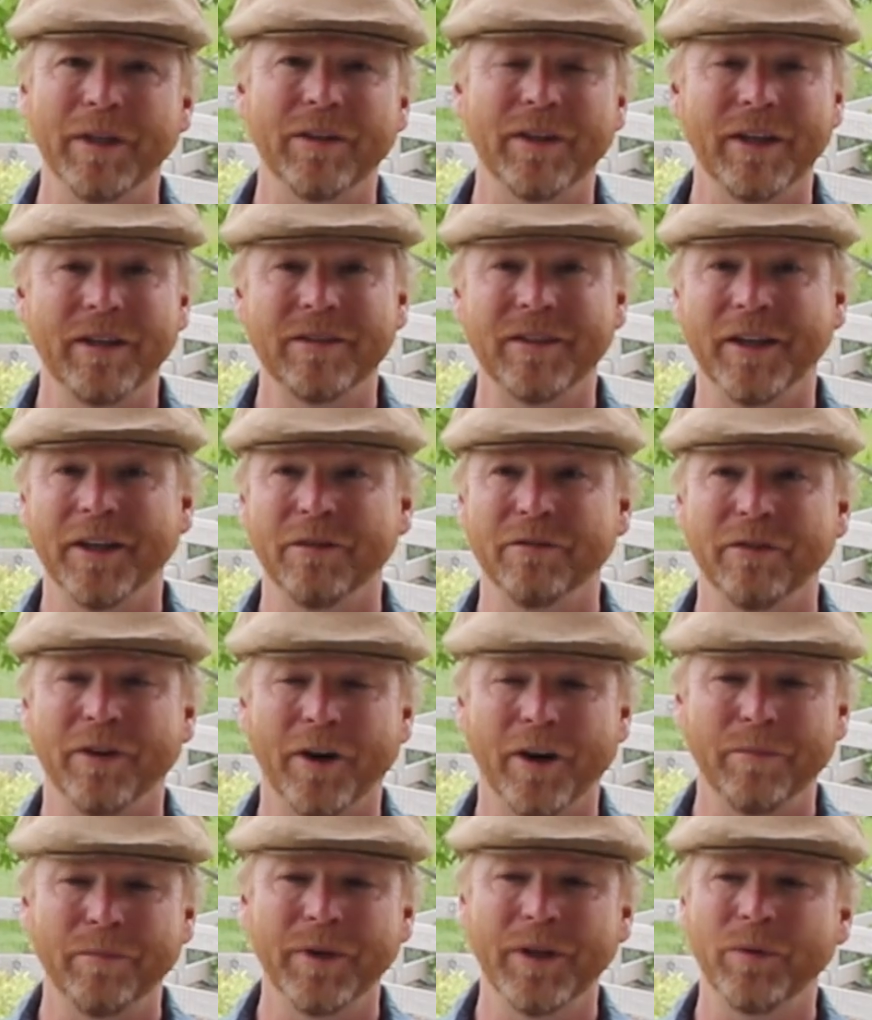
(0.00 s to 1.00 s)
things they
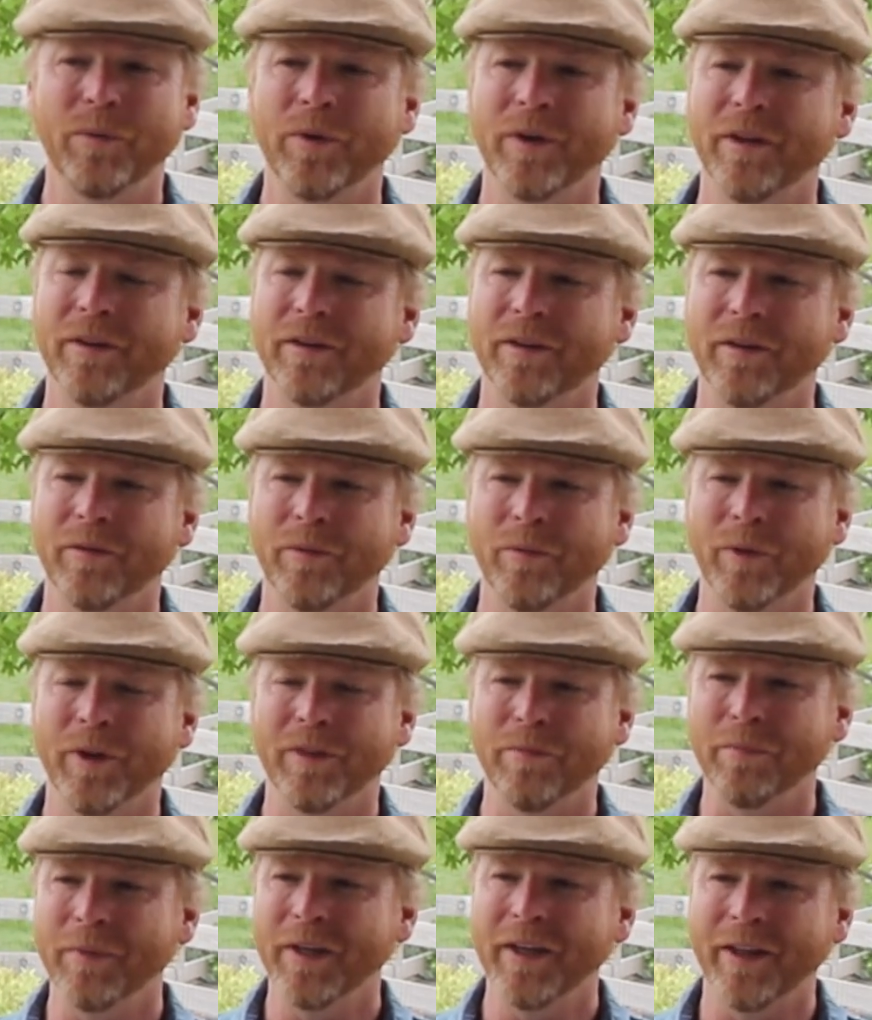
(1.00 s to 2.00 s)
involved me
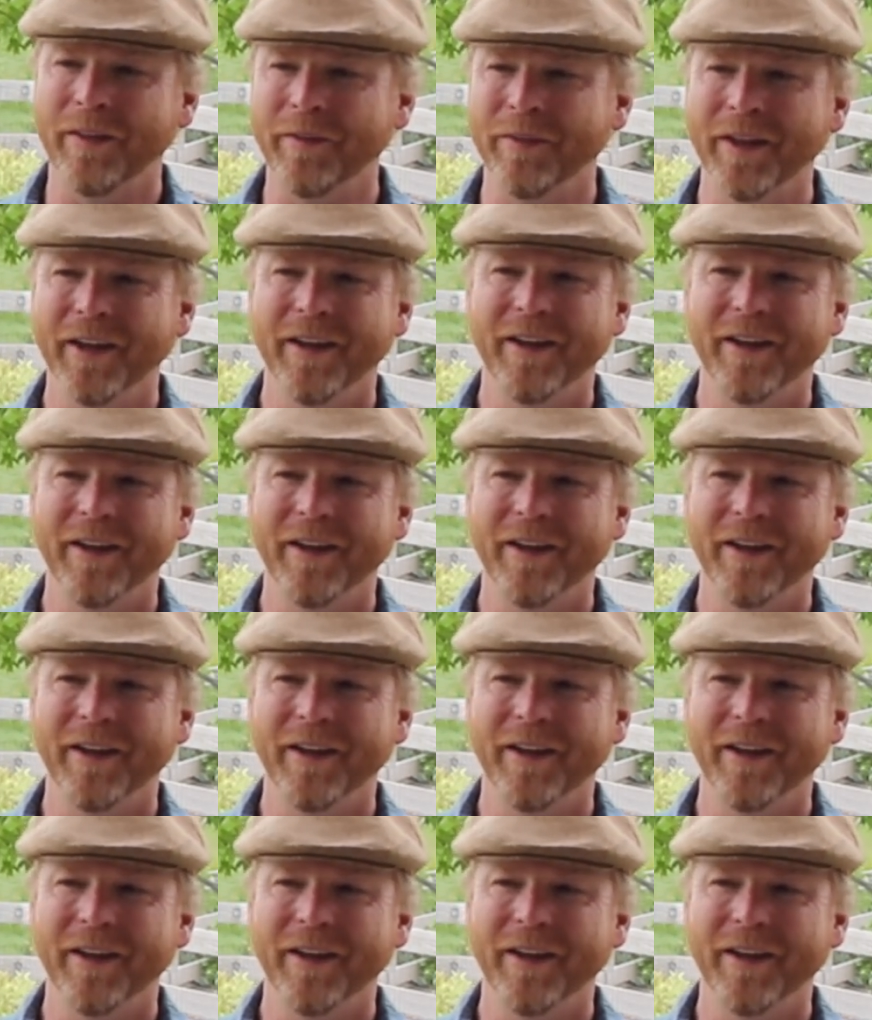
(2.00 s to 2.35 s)
with me, and